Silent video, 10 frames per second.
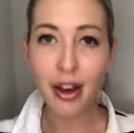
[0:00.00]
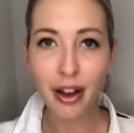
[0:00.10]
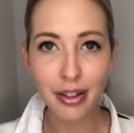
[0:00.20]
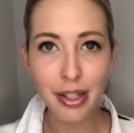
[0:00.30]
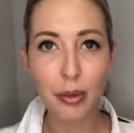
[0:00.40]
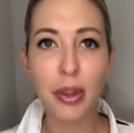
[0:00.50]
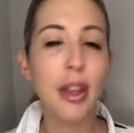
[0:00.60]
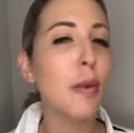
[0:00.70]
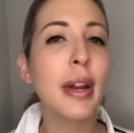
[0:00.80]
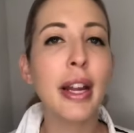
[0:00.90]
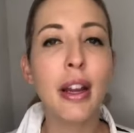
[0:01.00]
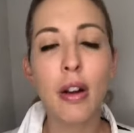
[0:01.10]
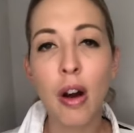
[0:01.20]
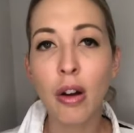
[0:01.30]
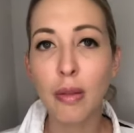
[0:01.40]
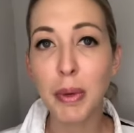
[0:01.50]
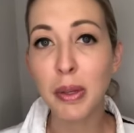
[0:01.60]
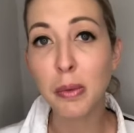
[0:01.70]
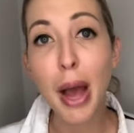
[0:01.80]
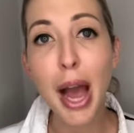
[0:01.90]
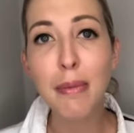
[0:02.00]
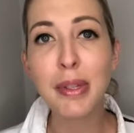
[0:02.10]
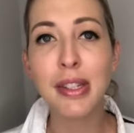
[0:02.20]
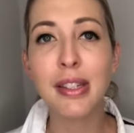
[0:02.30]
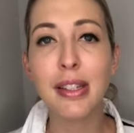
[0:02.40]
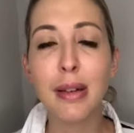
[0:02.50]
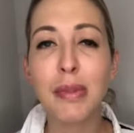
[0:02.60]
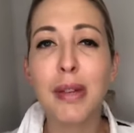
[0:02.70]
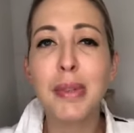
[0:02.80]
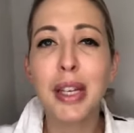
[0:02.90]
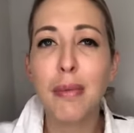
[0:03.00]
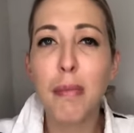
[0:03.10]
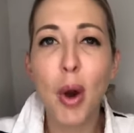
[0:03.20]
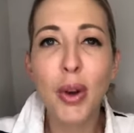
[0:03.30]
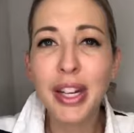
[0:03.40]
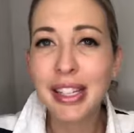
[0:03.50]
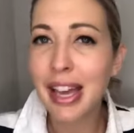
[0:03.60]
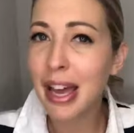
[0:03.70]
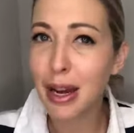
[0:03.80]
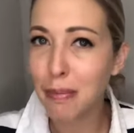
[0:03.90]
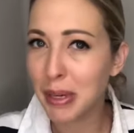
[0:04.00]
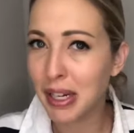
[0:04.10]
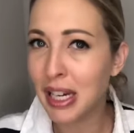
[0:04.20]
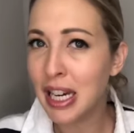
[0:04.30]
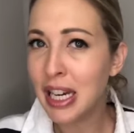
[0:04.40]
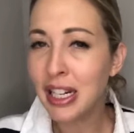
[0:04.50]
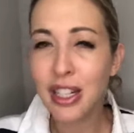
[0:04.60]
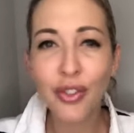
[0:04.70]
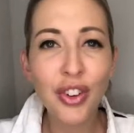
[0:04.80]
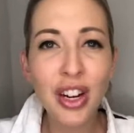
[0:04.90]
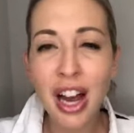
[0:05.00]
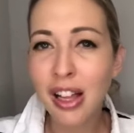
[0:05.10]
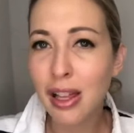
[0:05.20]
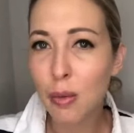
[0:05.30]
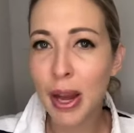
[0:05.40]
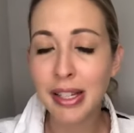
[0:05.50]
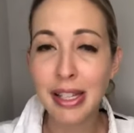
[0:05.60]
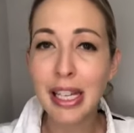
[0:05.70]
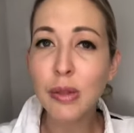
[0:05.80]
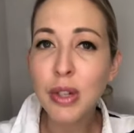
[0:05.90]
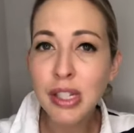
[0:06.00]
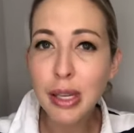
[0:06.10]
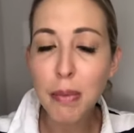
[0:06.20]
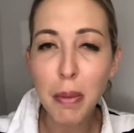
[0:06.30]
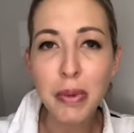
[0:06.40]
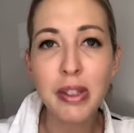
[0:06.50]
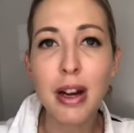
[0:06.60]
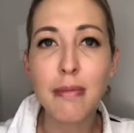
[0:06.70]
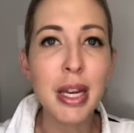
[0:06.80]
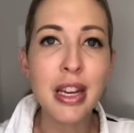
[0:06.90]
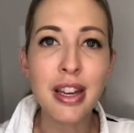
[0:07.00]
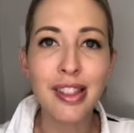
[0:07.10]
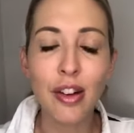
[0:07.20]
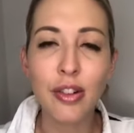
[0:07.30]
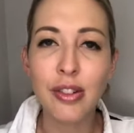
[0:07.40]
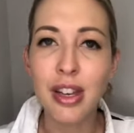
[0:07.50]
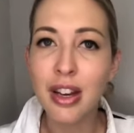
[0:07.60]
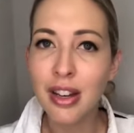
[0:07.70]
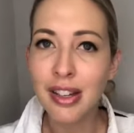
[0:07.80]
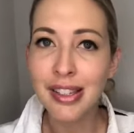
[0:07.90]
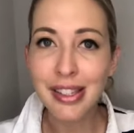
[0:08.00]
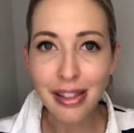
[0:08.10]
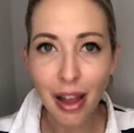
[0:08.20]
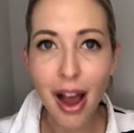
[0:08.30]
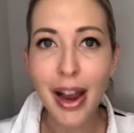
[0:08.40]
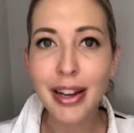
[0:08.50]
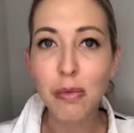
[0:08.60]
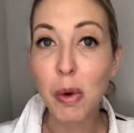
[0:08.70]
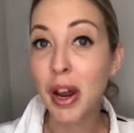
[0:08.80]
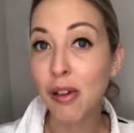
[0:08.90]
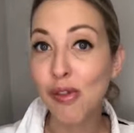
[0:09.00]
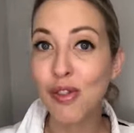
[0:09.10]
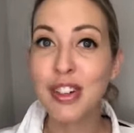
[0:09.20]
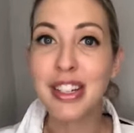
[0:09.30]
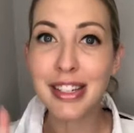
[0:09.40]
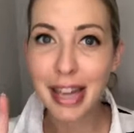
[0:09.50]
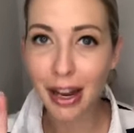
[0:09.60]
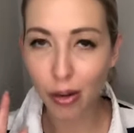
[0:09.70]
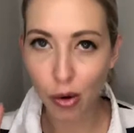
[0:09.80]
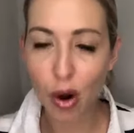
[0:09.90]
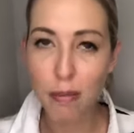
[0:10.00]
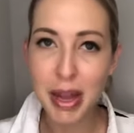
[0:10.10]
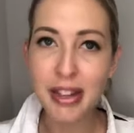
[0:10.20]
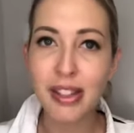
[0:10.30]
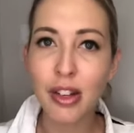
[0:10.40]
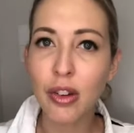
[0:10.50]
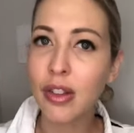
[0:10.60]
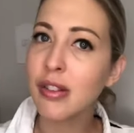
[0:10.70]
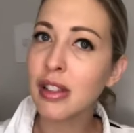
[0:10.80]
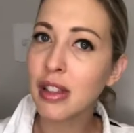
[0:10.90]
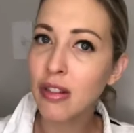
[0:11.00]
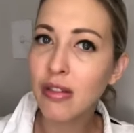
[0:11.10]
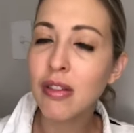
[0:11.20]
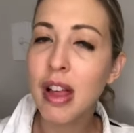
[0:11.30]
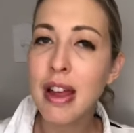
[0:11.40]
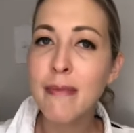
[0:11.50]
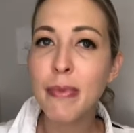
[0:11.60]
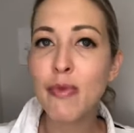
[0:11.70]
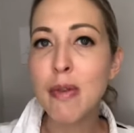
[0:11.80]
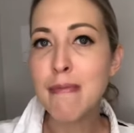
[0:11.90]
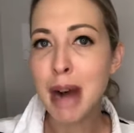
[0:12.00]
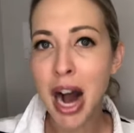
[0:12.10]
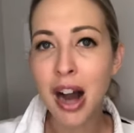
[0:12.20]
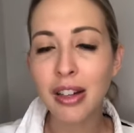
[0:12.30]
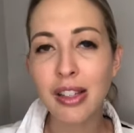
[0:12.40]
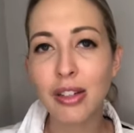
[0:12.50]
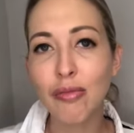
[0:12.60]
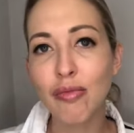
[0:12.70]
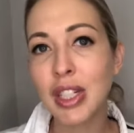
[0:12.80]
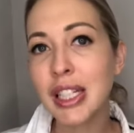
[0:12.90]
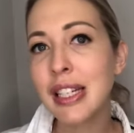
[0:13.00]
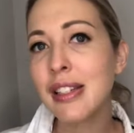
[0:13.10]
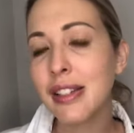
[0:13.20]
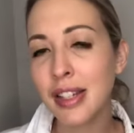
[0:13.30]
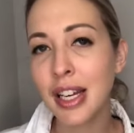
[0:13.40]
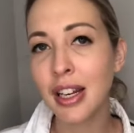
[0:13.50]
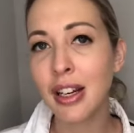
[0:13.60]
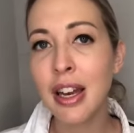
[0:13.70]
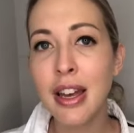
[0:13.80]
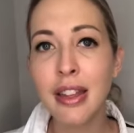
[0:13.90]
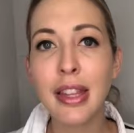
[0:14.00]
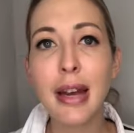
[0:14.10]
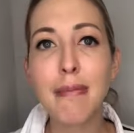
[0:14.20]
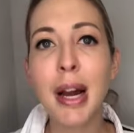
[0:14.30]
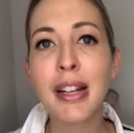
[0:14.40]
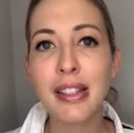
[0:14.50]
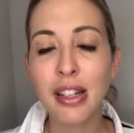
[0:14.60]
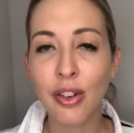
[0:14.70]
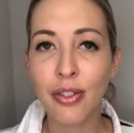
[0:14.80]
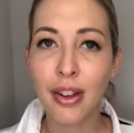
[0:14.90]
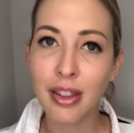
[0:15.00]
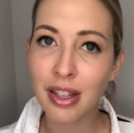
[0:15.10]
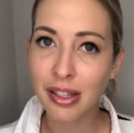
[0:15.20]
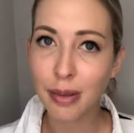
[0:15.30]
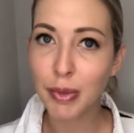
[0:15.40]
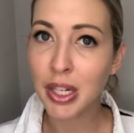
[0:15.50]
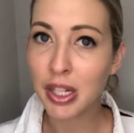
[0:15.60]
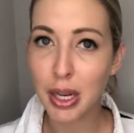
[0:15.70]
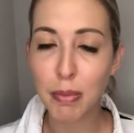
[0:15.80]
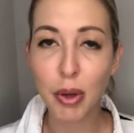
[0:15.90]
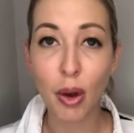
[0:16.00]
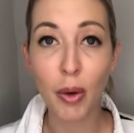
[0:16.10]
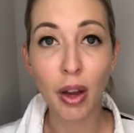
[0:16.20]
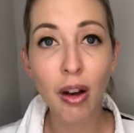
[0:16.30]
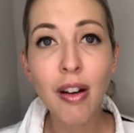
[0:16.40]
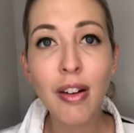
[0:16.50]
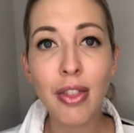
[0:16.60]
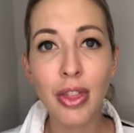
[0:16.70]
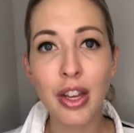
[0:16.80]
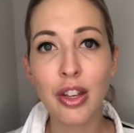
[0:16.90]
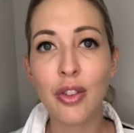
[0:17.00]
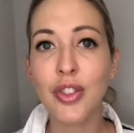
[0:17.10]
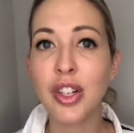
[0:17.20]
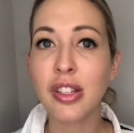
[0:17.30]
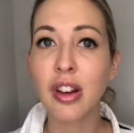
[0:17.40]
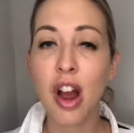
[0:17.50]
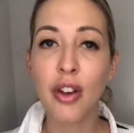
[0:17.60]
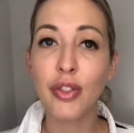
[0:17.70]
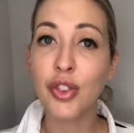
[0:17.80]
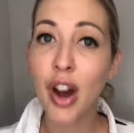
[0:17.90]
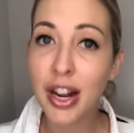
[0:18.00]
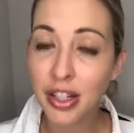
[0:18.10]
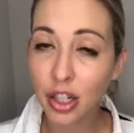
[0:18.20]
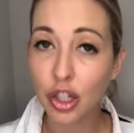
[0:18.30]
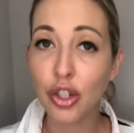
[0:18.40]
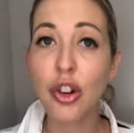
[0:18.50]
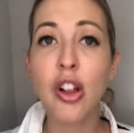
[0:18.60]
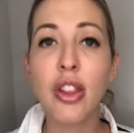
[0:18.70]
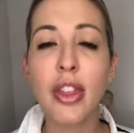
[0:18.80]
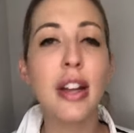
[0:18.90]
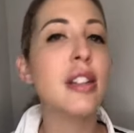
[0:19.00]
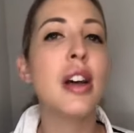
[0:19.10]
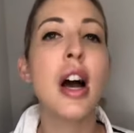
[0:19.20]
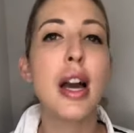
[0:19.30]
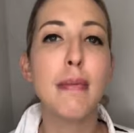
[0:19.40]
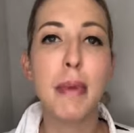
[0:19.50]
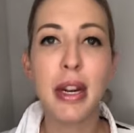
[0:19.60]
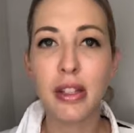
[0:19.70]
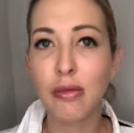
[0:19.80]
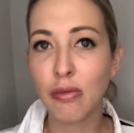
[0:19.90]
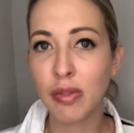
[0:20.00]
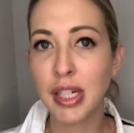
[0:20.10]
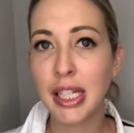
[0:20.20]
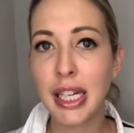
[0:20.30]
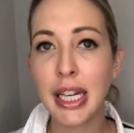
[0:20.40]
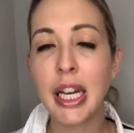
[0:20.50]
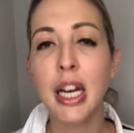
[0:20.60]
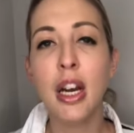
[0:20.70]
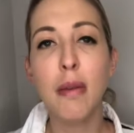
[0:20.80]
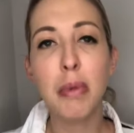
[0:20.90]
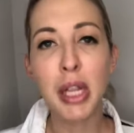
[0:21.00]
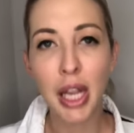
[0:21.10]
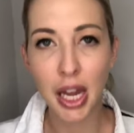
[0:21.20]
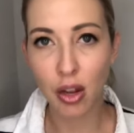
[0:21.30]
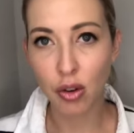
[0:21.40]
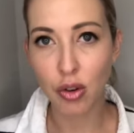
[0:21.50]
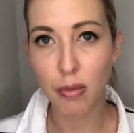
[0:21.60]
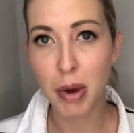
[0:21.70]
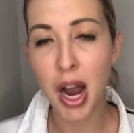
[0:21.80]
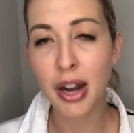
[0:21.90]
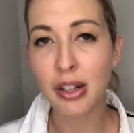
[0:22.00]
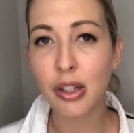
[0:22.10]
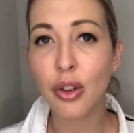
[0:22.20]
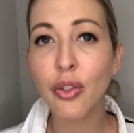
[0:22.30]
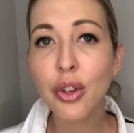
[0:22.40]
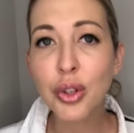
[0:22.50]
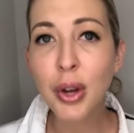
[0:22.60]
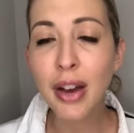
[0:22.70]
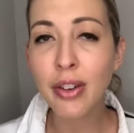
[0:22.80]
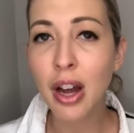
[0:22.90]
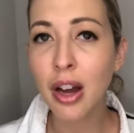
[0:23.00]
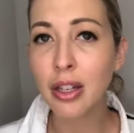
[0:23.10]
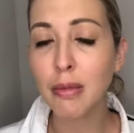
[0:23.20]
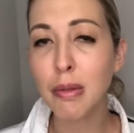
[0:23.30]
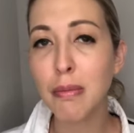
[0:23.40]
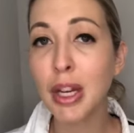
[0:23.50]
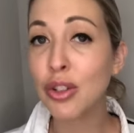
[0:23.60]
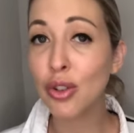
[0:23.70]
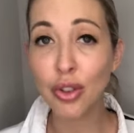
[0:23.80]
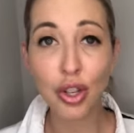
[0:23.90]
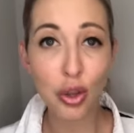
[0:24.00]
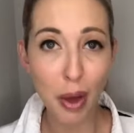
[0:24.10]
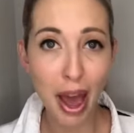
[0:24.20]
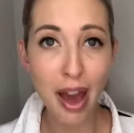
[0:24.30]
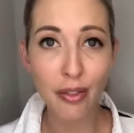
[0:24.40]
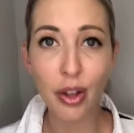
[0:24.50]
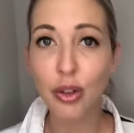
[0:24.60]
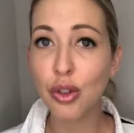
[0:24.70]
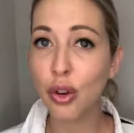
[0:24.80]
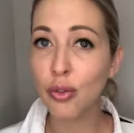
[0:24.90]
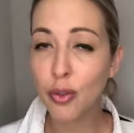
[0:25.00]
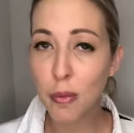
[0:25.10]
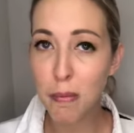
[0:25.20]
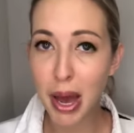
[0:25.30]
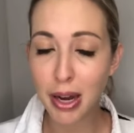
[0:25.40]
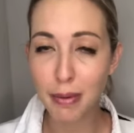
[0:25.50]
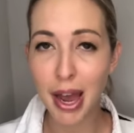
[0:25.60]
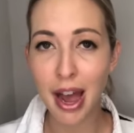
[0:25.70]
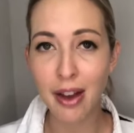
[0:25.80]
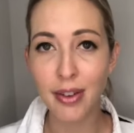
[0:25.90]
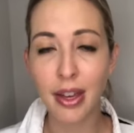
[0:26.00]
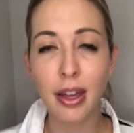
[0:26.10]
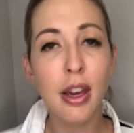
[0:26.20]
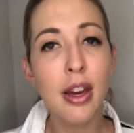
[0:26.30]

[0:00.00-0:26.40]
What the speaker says: I'll deal with it when I get home. Because what happens is that sometimes it can poke its head up in different and ugly ways. And that's where you see people start making those slide, what I call dagger comments, you know, those little remarks that really sting, that might signify that there's something deeper going on that you've just kind of tried to control at that time, but it's really playing on your mind. So if you do have an argument, make sure that you have it. Don't feel bad about having it,